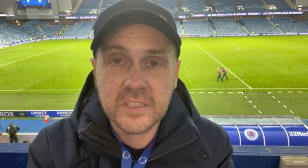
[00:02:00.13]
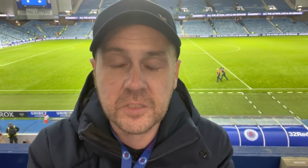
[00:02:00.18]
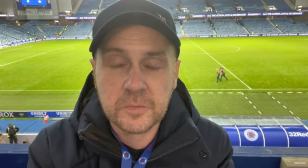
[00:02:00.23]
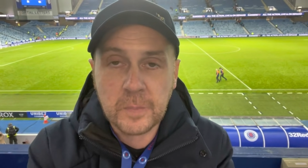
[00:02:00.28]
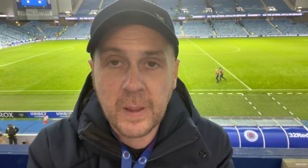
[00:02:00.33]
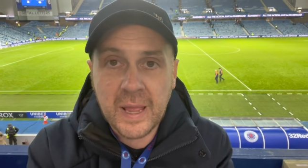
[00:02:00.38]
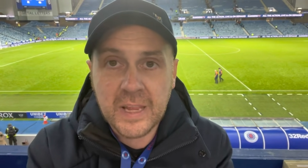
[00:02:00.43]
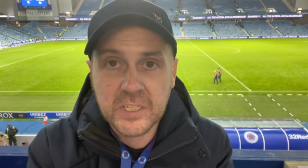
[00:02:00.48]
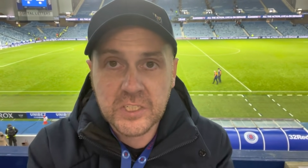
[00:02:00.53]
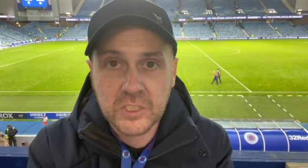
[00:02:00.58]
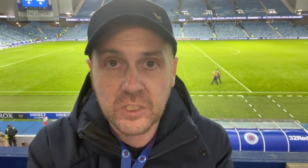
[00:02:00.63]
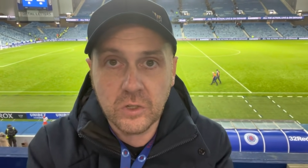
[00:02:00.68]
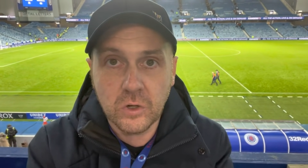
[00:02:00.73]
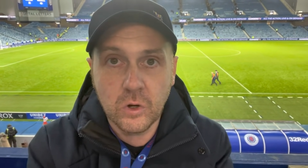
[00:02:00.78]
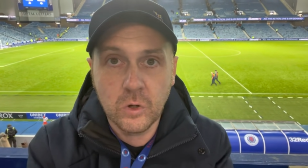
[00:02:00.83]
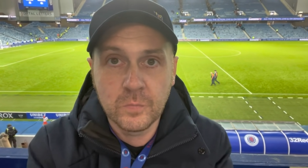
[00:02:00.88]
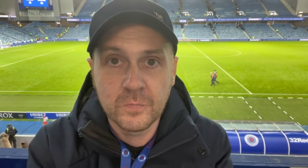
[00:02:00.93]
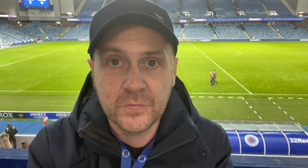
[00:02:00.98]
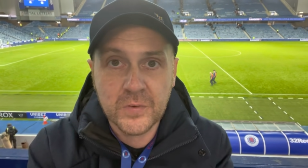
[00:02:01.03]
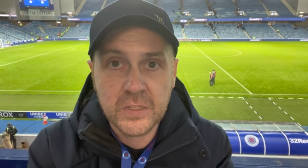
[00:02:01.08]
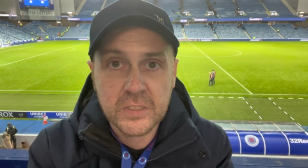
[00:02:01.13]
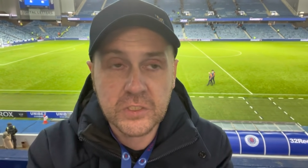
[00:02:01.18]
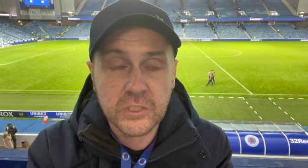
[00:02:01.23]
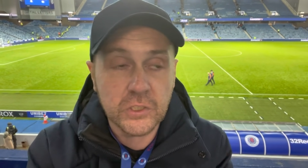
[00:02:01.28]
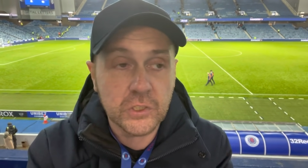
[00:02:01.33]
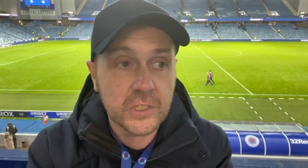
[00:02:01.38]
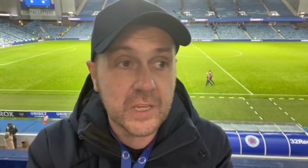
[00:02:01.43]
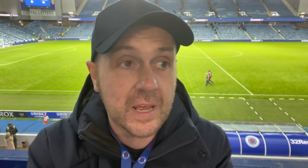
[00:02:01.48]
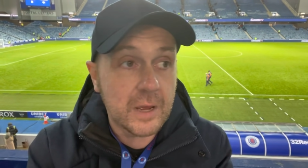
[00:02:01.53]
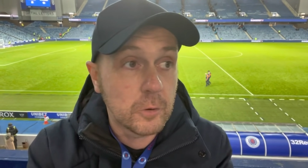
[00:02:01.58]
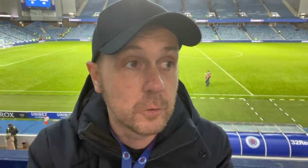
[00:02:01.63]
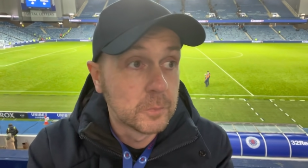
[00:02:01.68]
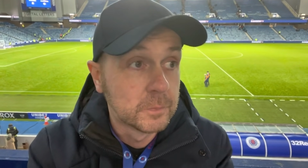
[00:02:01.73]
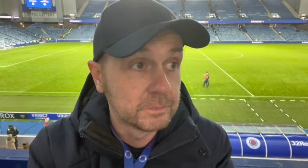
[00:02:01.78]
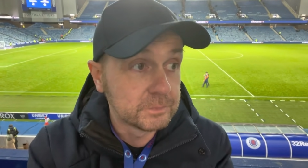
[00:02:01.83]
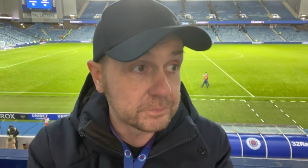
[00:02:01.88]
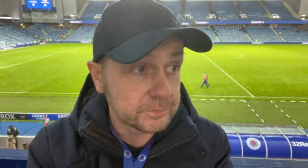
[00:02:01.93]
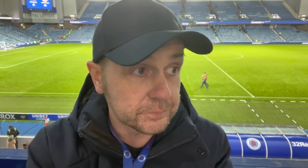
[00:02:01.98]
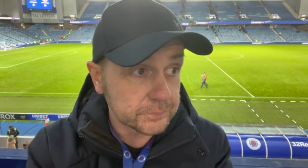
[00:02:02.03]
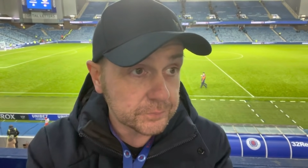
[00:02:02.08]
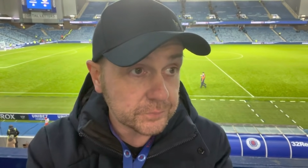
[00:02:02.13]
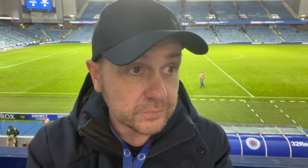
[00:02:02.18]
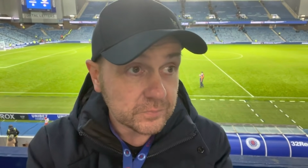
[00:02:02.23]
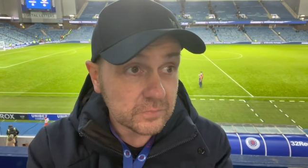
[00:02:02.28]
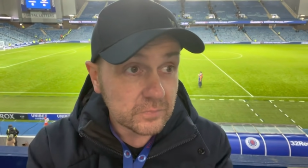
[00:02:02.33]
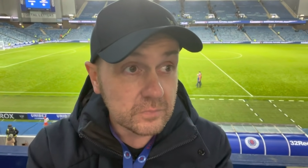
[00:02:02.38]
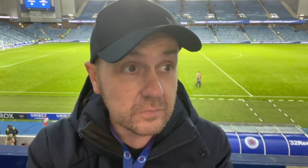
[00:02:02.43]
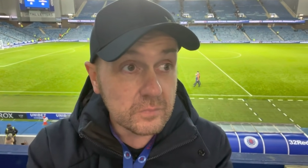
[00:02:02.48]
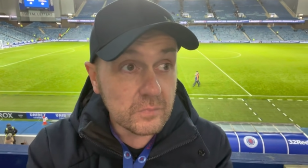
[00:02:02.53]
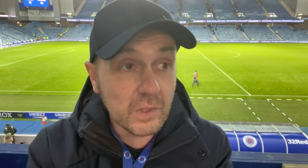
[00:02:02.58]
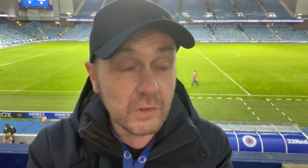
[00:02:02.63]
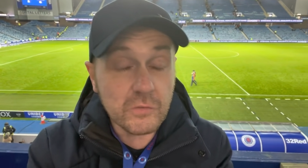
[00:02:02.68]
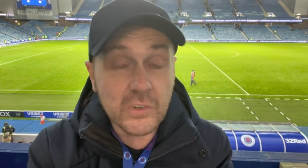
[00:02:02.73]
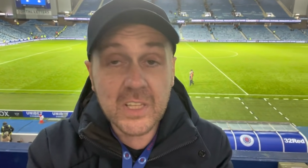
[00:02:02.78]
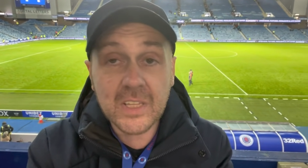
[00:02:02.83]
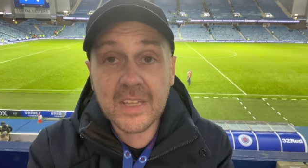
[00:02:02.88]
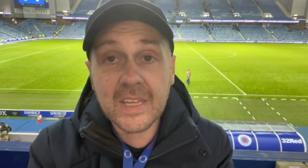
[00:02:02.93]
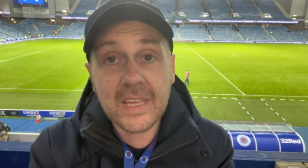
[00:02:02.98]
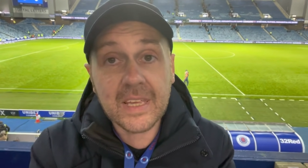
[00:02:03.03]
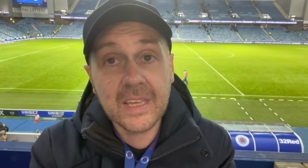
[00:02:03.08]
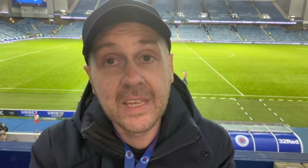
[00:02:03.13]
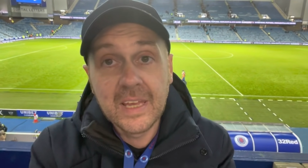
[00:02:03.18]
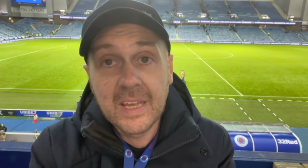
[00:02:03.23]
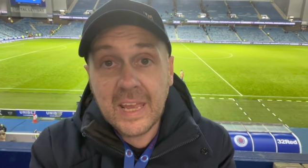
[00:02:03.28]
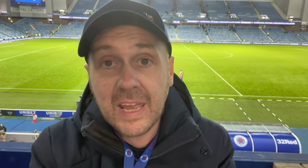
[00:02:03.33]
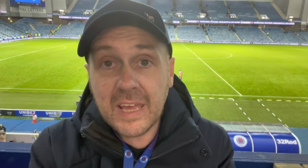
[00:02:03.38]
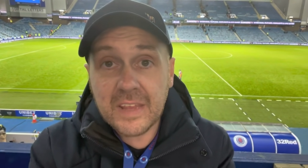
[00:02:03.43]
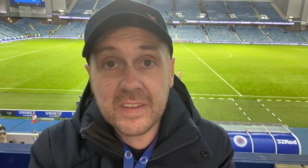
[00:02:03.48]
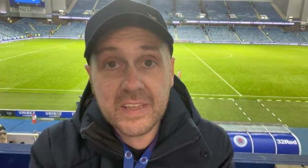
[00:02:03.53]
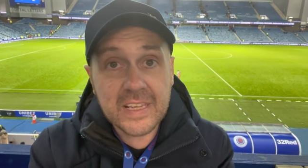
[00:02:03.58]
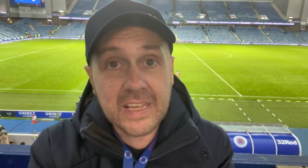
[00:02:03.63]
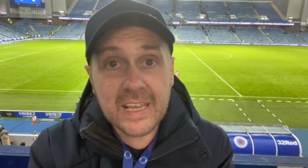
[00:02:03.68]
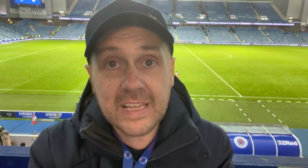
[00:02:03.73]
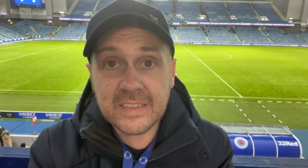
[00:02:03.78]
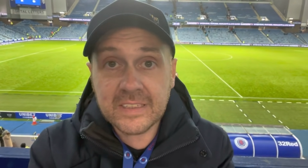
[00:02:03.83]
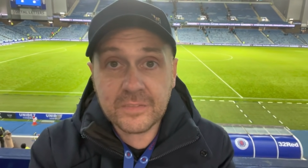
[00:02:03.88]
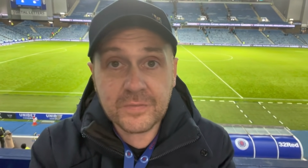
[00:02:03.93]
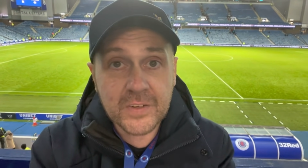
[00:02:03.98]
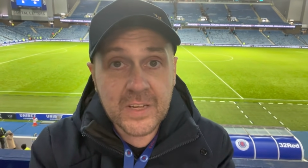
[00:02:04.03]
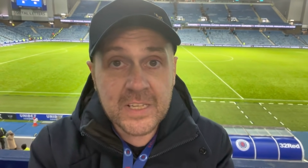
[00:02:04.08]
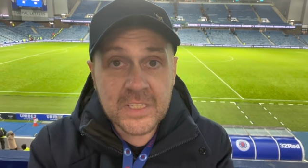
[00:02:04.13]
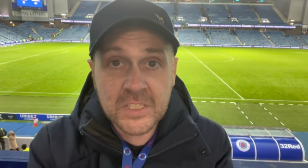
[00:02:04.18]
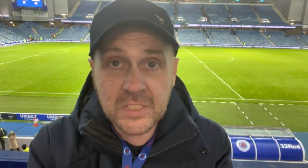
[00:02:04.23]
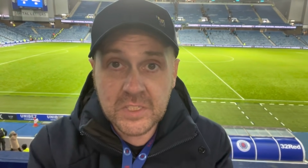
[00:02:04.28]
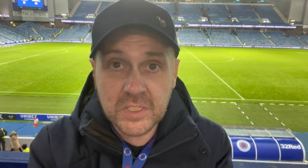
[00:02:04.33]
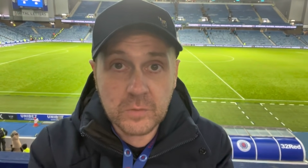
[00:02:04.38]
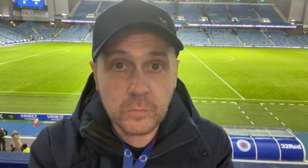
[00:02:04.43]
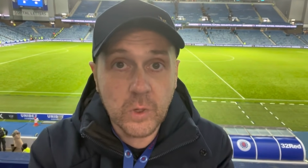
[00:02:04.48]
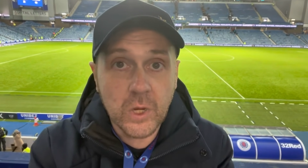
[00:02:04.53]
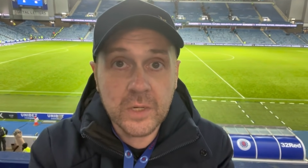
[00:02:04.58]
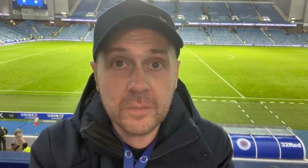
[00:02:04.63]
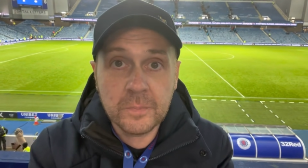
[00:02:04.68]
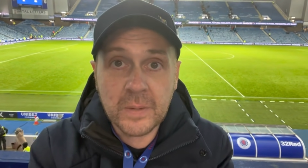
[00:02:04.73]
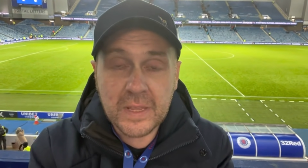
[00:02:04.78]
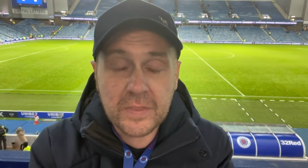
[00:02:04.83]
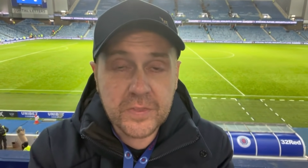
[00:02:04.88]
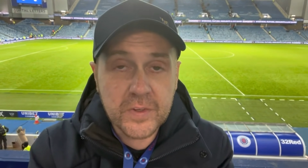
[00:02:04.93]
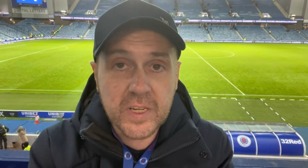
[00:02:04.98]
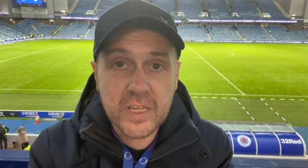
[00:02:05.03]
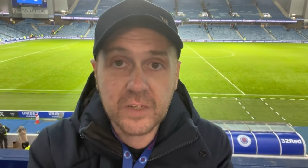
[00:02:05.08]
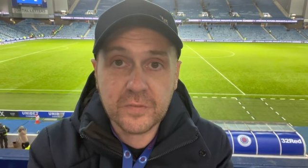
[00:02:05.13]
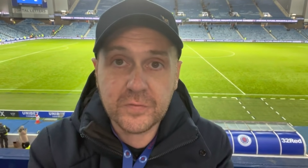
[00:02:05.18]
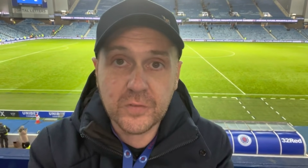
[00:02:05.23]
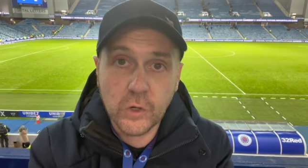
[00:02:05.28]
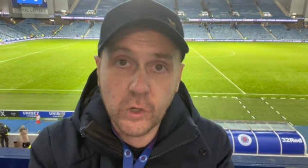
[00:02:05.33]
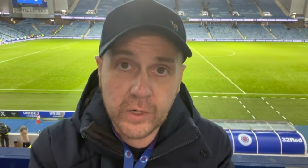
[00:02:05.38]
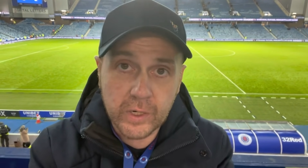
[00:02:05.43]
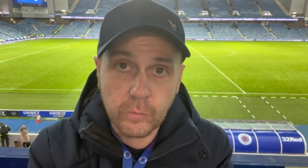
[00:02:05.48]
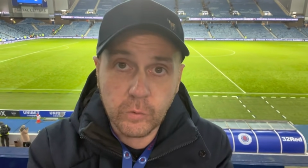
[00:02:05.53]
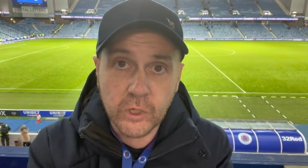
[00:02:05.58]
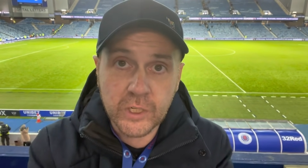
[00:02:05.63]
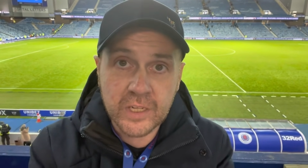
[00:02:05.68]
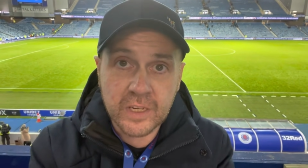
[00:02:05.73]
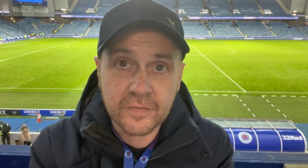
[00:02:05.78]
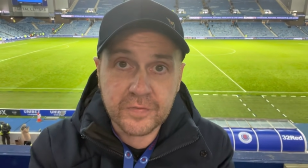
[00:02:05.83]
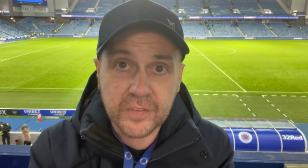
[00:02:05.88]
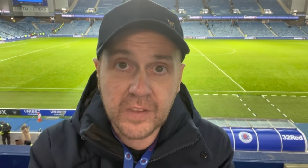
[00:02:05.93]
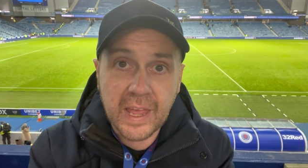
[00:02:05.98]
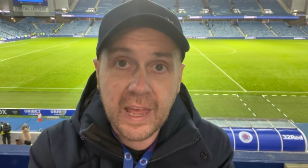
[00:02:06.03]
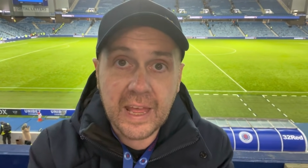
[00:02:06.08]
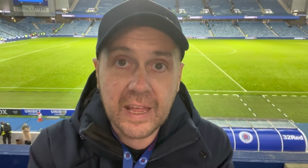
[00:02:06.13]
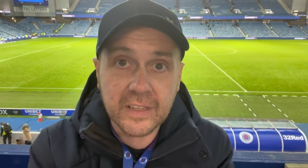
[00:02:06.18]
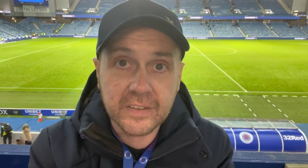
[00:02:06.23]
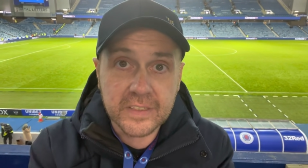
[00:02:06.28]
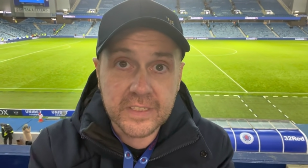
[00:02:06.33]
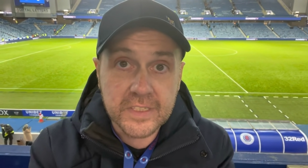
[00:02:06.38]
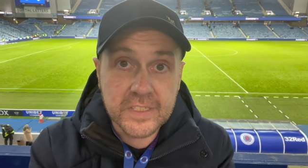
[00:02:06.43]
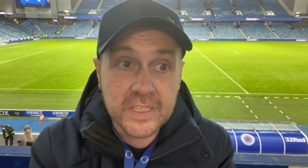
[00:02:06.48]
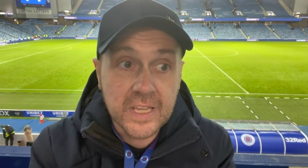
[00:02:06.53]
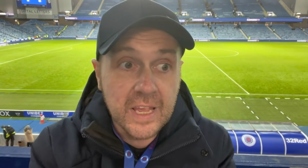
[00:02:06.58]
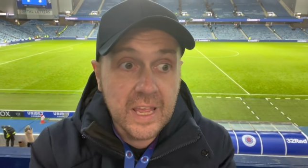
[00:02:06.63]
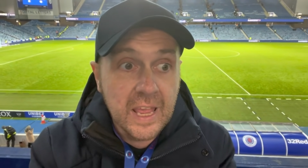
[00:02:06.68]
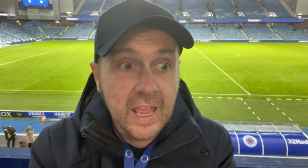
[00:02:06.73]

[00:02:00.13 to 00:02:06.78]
smashed it home for 2-0. Really, at the end, if Rangers had won by 3 or 4, it wouldn't have flattered us.